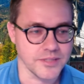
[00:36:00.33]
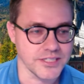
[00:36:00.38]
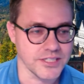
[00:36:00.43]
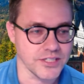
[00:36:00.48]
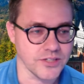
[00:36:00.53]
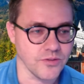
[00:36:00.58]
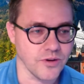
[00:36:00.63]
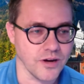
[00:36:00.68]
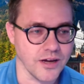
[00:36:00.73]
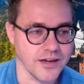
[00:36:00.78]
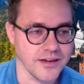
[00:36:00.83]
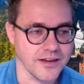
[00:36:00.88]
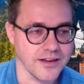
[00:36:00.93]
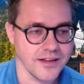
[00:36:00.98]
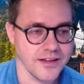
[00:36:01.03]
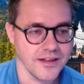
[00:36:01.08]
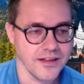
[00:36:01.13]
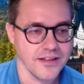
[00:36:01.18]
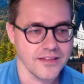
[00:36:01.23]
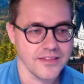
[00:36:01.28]
do on,
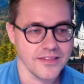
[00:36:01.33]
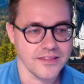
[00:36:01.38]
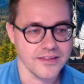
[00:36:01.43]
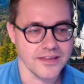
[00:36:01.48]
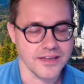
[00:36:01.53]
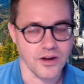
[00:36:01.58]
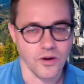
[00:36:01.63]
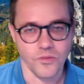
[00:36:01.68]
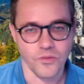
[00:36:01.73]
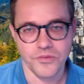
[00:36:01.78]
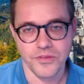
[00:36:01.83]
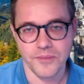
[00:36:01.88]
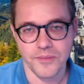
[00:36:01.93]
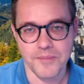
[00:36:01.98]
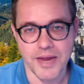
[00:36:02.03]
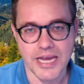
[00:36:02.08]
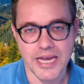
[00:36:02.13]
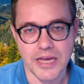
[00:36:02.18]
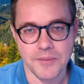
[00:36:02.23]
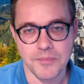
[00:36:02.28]
you know, the
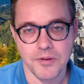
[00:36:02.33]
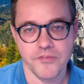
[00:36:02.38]
makeup